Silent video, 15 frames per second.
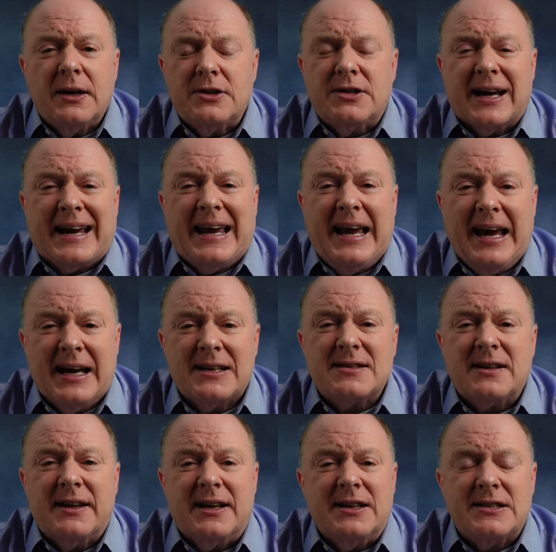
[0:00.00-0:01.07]
to
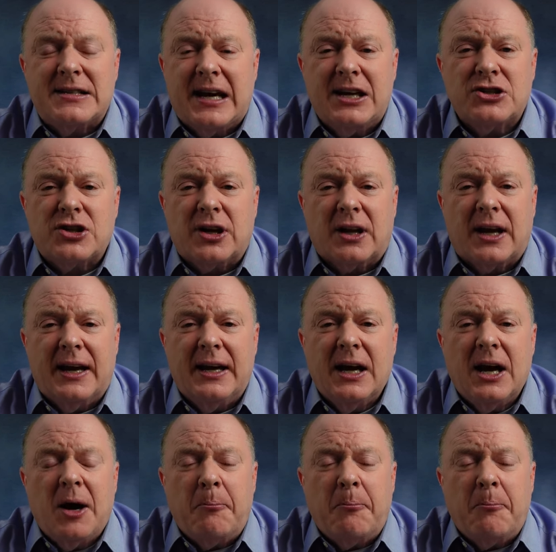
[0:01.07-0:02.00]
cancel it intentionally,